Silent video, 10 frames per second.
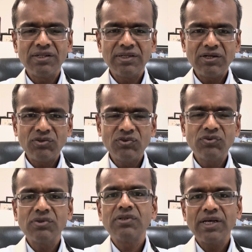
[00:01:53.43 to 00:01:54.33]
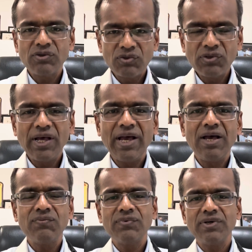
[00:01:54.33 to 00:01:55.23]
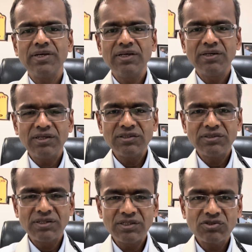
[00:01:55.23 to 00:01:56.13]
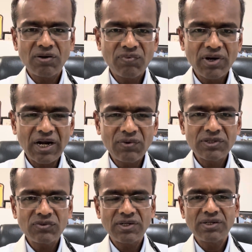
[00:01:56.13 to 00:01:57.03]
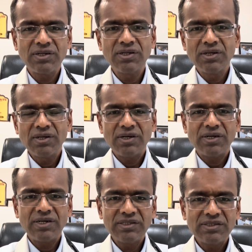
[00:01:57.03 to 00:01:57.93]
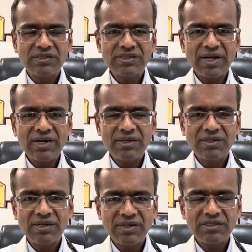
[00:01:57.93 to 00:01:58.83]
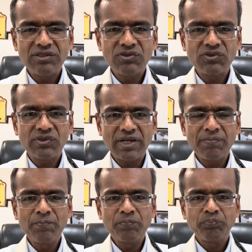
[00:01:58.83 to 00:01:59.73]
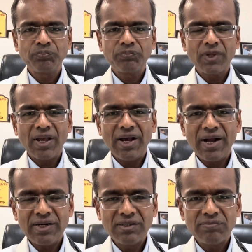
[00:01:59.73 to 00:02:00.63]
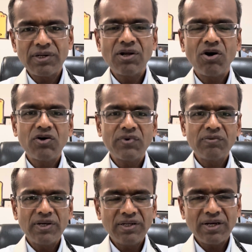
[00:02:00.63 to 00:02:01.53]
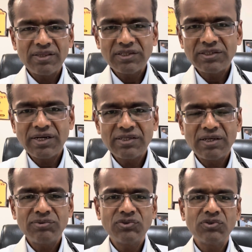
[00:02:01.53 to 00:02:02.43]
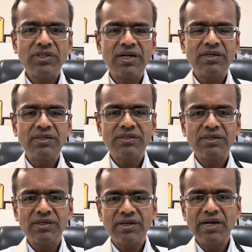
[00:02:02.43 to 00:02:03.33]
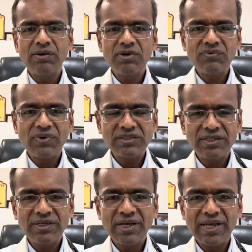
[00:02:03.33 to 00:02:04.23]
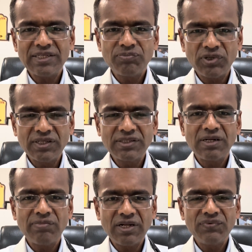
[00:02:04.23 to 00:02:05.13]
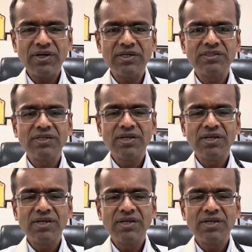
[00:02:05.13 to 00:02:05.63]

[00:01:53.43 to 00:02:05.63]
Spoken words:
they could have increased risk of cardiovascular diseases and deaths due to them. But however, many other studies have shown that intermittent fasting has potential benefits